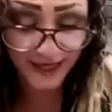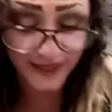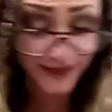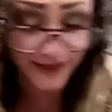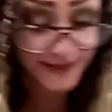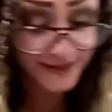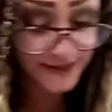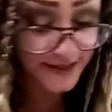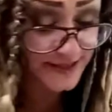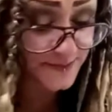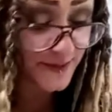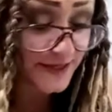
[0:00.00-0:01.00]
yeah, I didn't
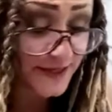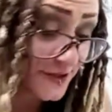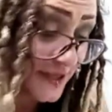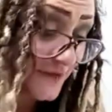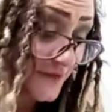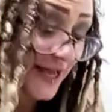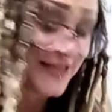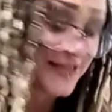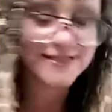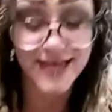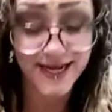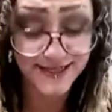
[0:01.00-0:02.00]
expect you to even
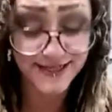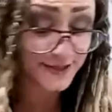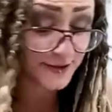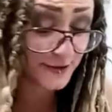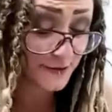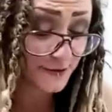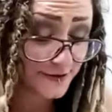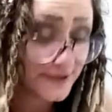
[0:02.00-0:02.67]
ask that, so.